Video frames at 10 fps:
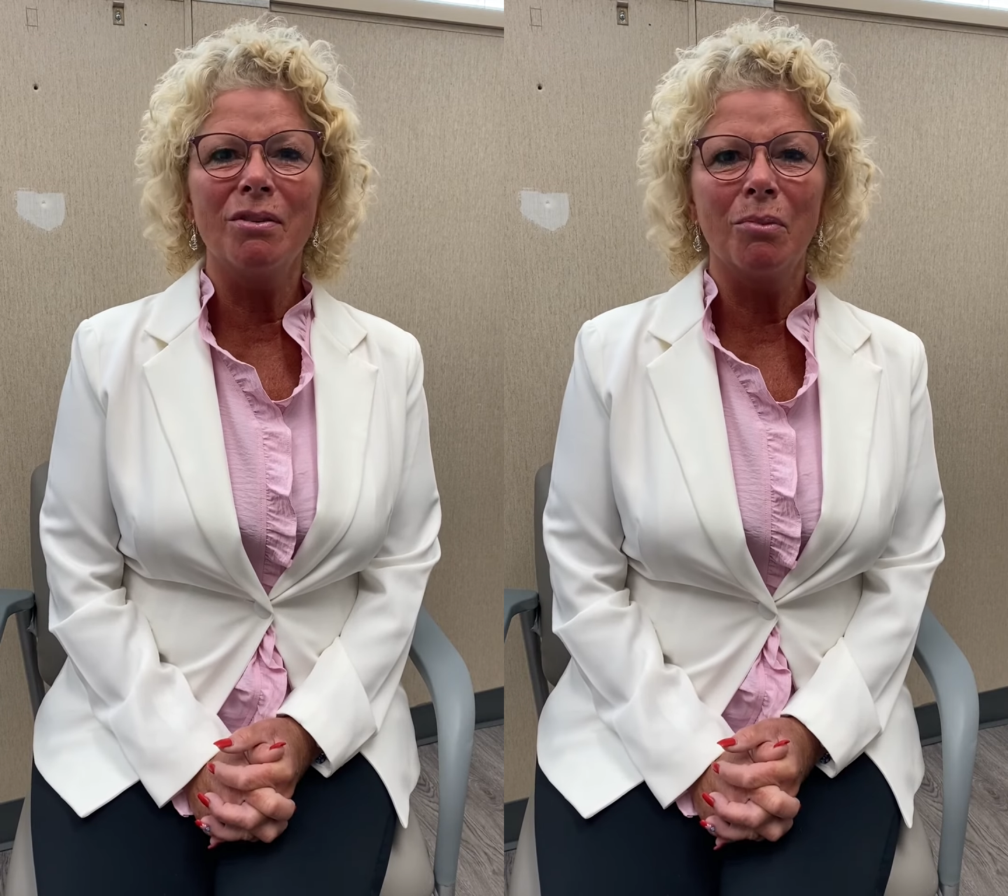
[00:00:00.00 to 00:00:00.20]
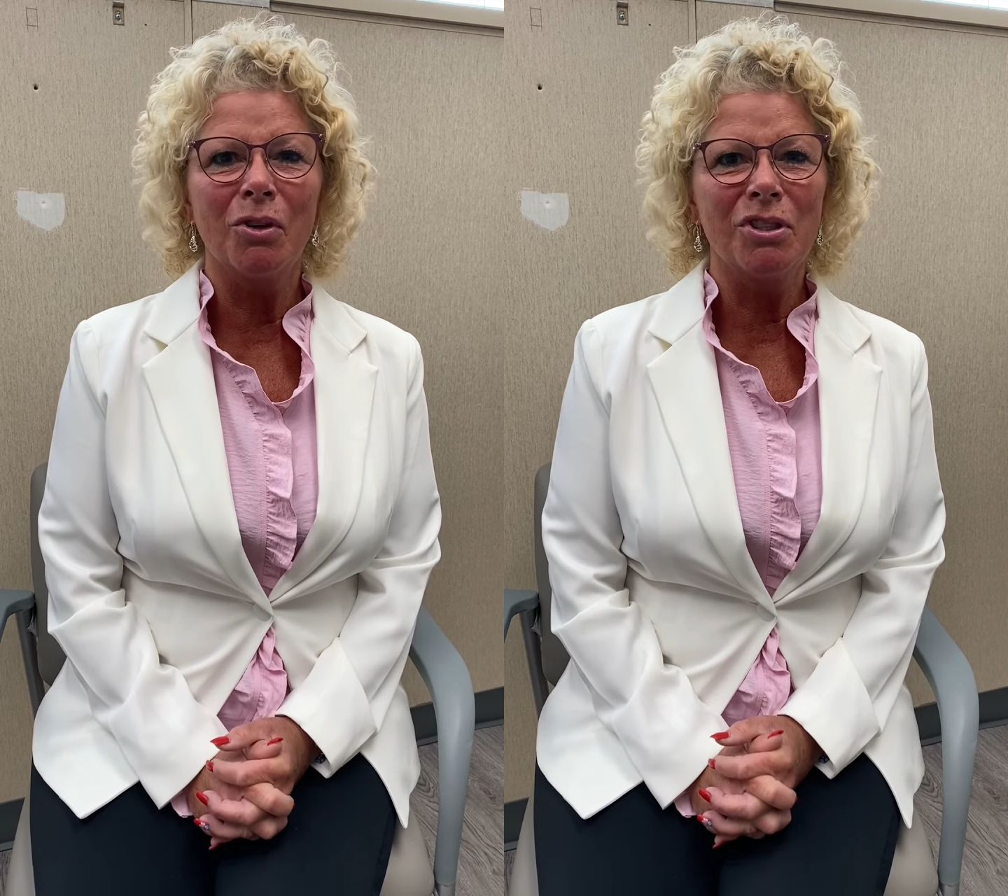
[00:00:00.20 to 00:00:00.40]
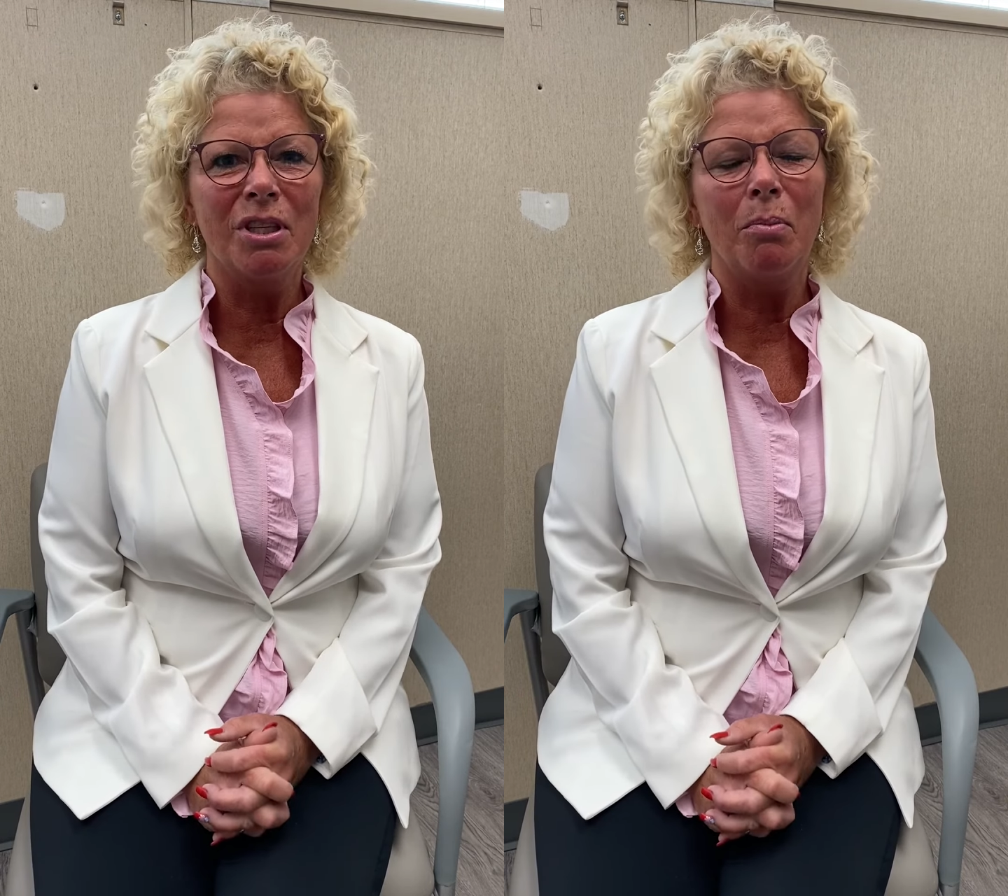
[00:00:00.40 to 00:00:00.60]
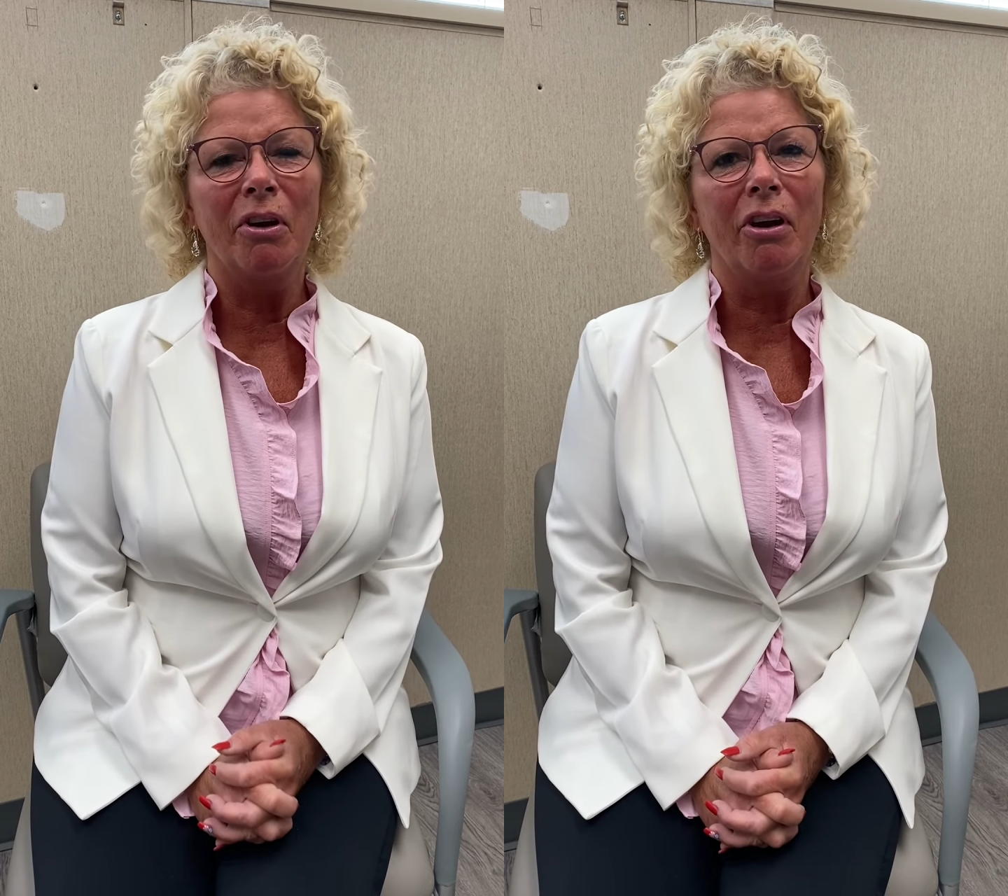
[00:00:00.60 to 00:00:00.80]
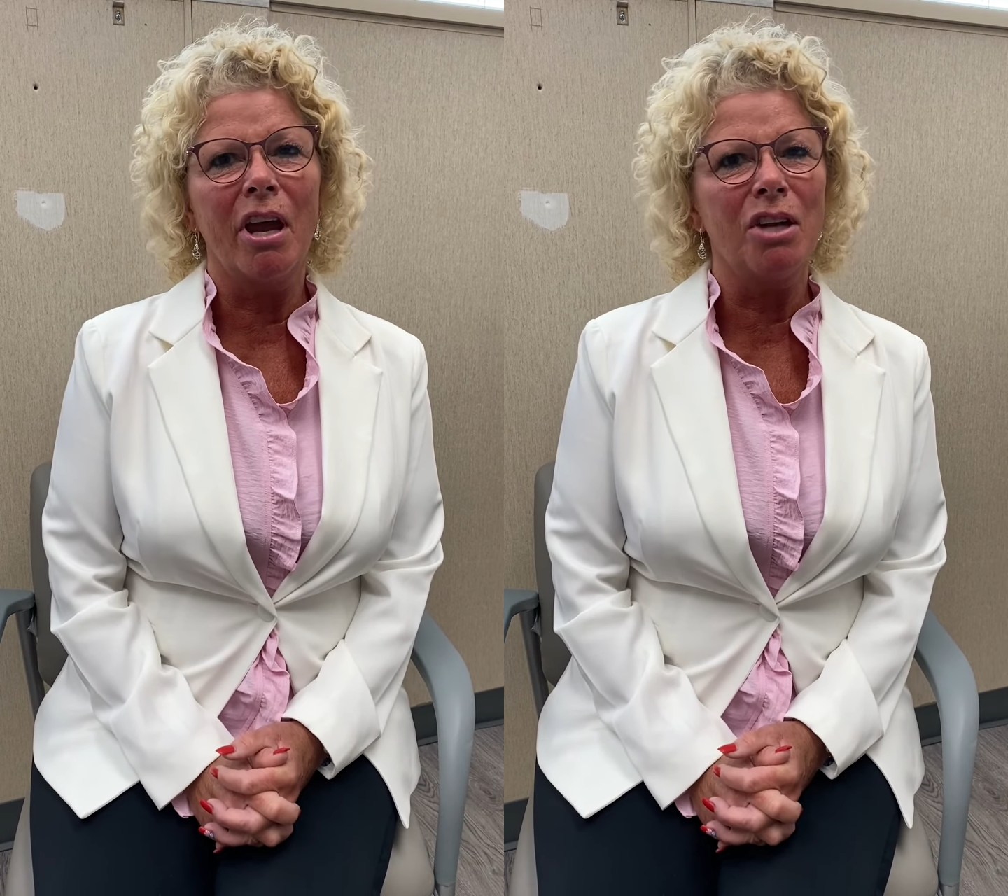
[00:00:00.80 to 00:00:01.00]
the Mercy
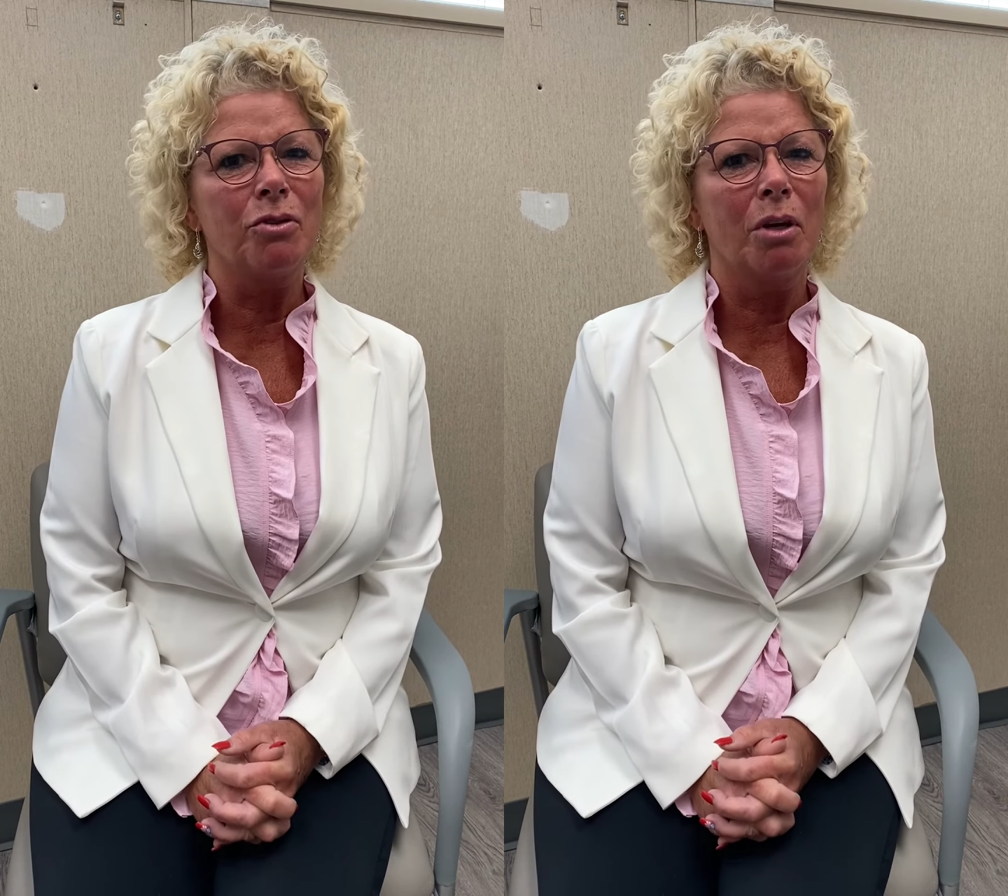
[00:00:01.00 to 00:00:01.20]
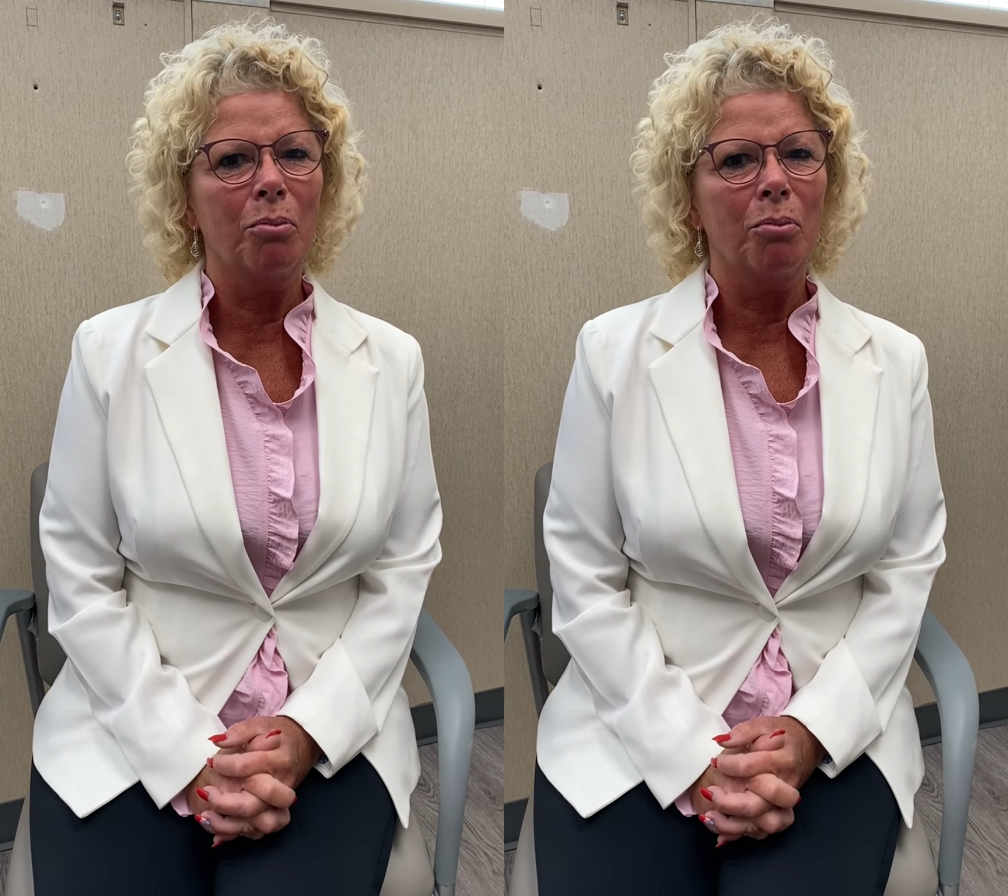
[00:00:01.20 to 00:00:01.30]
Bariatric